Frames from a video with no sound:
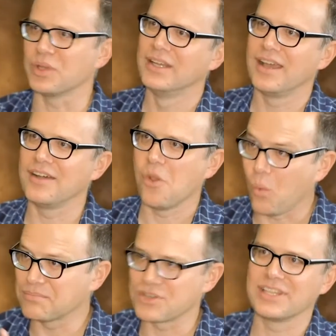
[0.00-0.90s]
it, of
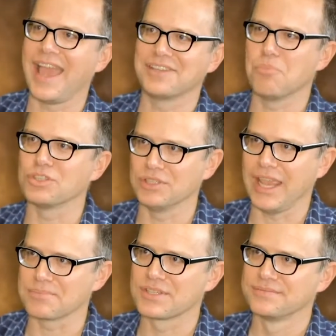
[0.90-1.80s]
one person having multiple names.